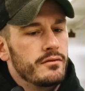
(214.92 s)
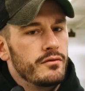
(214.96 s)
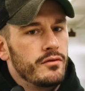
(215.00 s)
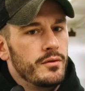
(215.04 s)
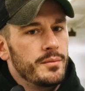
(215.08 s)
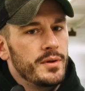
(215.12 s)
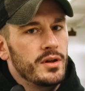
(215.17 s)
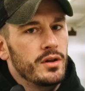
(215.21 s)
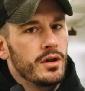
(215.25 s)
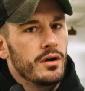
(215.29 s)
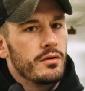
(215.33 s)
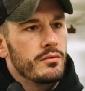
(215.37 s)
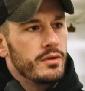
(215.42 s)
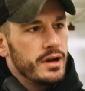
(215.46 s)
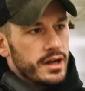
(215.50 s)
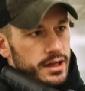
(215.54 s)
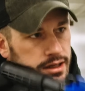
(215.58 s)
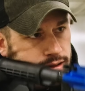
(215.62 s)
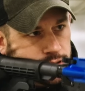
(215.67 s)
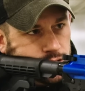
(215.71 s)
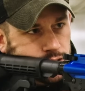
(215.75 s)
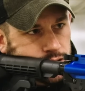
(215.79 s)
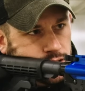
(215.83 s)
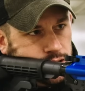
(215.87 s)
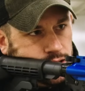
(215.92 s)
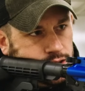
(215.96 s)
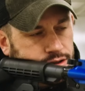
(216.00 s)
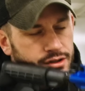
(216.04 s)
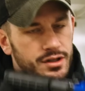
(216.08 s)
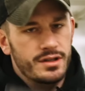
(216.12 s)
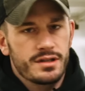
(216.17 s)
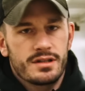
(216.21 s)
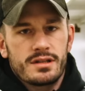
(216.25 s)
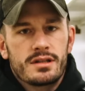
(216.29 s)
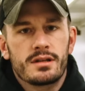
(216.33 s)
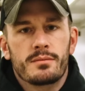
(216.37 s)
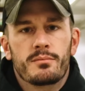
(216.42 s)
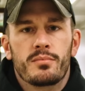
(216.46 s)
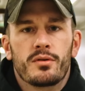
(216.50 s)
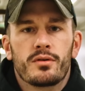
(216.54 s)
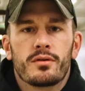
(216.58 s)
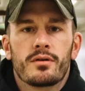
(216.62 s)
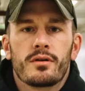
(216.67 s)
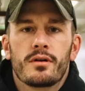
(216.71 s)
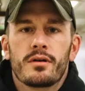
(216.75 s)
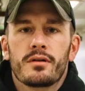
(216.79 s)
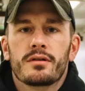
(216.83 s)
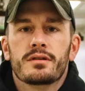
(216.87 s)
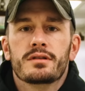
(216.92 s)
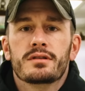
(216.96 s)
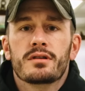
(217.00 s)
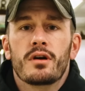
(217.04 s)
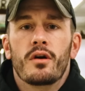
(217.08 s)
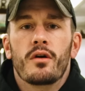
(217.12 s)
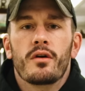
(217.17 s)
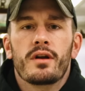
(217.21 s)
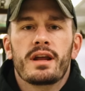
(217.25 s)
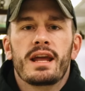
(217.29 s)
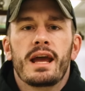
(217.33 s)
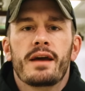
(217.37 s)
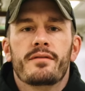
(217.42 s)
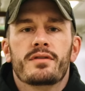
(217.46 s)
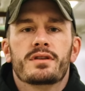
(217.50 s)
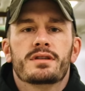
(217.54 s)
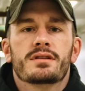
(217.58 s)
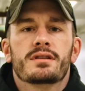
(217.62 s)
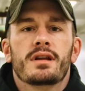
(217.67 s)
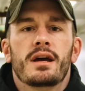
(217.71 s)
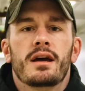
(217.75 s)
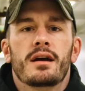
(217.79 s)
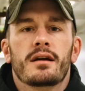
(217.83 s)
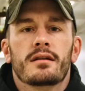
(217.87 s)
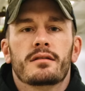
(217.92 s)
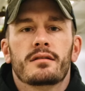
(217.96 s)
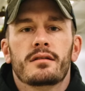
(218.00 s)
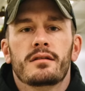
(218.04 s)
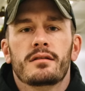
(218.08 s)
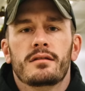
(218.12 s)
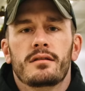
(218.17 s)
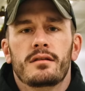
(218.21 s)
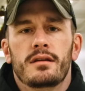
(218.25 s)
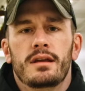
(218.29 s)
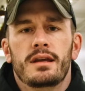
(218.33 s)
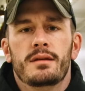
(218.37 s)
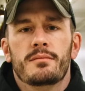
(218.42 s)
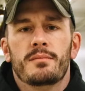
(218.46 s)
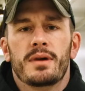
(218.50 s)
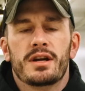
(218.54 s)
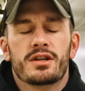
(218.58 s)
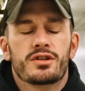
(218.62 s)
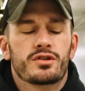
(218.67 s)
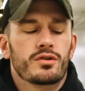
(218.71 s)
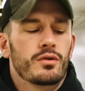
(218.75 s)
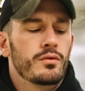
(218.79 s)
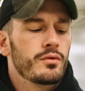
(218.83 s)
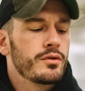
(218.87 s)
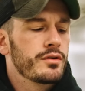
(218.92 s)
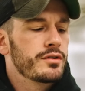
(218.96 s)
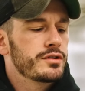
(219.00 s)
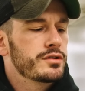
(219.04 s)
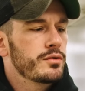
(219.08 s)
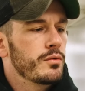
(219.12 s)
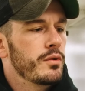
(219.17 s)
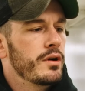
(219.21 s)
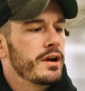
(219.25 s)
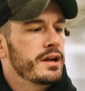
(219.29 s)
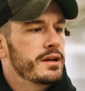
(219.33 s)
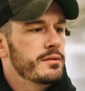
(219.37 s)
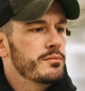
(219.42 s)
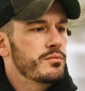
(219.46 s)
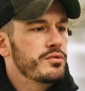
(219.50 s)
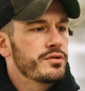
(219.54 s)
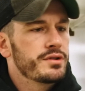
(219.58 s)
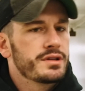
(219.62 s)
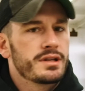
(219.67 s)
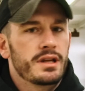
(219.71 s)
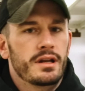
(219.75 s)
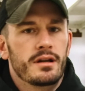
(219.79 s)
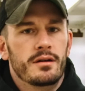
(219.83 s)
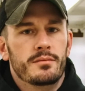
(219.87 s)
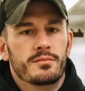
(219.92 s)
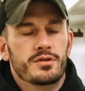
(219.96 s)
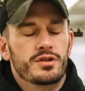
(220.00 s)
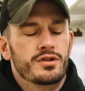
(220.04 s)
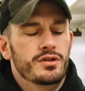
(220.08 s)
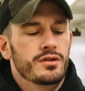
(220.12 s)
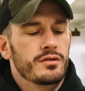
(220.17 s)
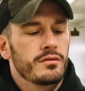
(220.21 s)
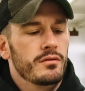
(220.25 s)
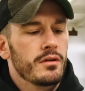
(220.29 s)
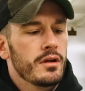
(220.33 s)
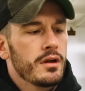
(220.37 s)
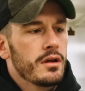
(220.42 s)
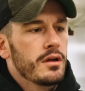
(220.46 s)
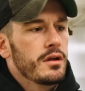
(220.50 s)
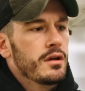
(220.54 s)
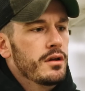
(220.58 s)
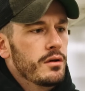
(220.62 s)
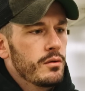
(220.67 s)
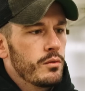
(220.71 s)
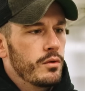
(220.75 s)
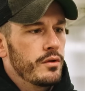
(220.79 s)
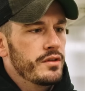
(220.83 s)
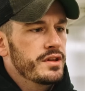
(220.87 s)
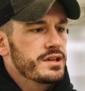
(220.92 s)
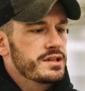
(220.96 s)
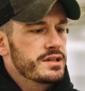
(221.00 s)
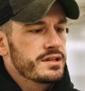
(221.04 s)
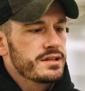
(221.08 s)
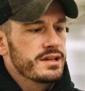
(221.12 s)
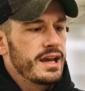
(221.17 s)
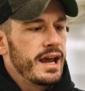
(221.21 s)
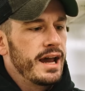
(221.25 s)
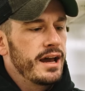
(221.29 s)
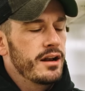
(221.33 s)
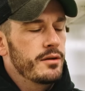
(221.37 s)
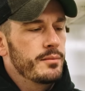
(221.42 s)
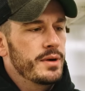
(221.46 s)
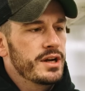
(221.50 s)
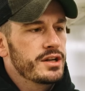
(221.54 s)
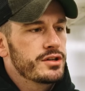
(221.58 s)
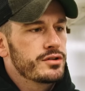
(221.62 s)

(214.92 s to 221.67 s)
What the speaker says: from the low ready. It's just simpler to already have it stock in my shoulder to where I can present up to shoot. Where this is out of my